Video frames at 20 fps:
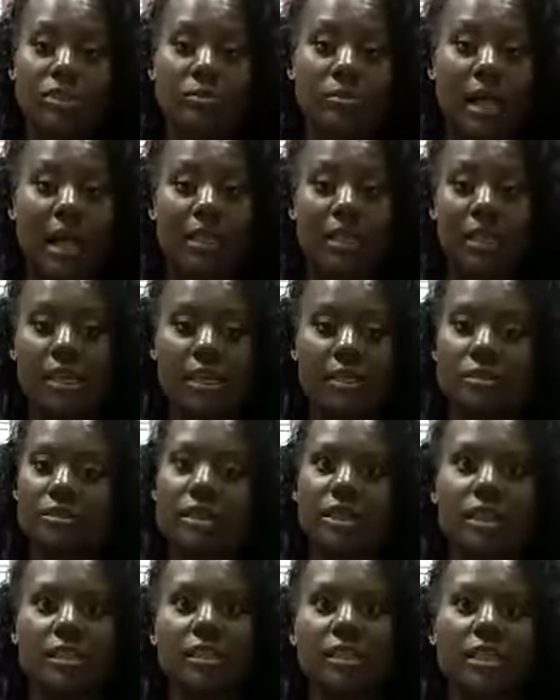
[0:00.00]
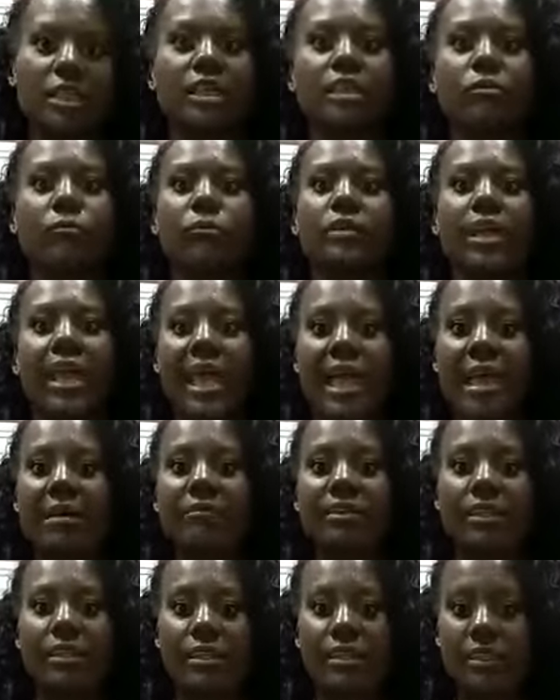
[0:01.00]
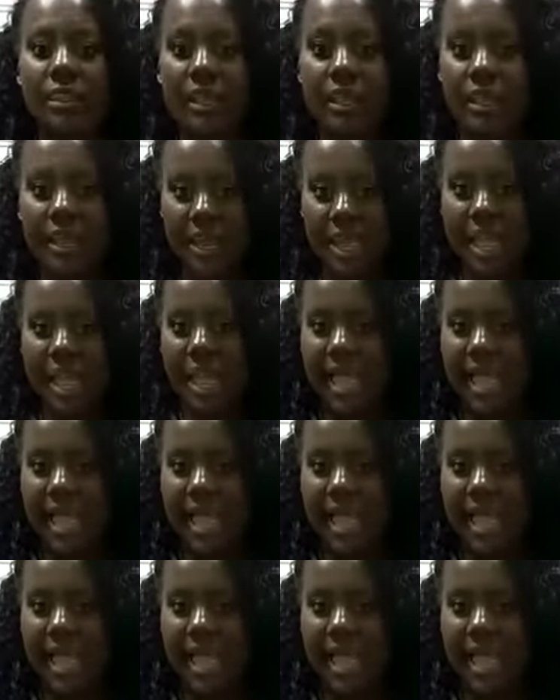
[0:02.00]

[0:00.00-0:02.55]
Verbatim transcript: you probably didn't think would have it in there,